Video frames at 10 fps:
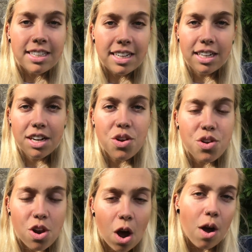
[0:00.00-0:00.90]
didn't
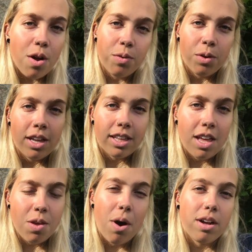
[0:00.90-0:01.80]
know
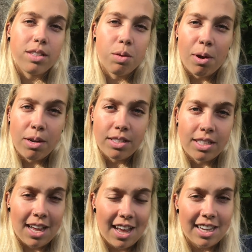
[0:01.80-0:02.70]
that you aren't supposed
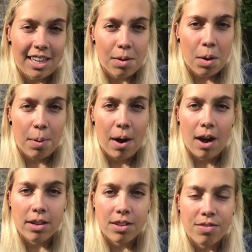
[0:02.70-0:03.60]
to take
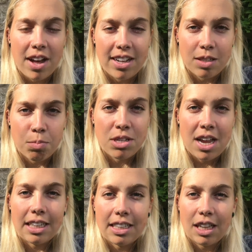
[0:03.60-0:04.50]
apart the fence
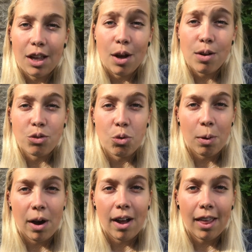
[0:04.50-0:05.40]
protecting the coastal
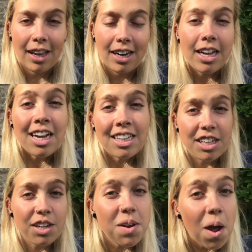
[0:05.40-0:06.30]
path, and
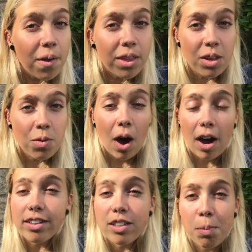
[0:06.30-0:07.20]
didn't know that you
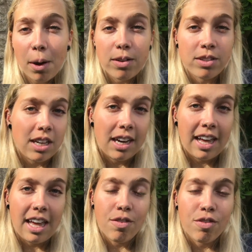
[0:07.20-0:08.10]
aren't supposed to
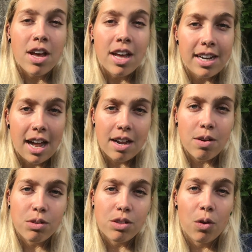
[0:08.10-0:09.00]
leave
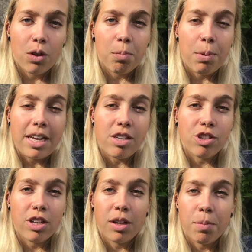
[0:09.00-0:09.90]
nails on the
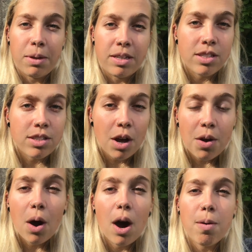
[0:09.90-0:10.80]
beach that could be
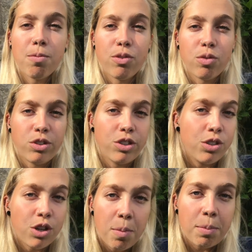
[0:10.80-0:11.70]
so harmful to
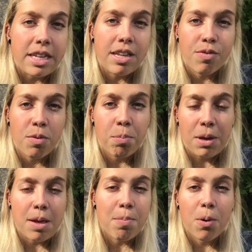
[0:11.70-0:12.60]
so many different
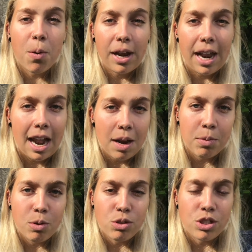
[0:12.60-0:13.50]
people and
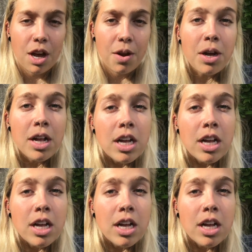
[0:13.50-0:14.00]
animals. So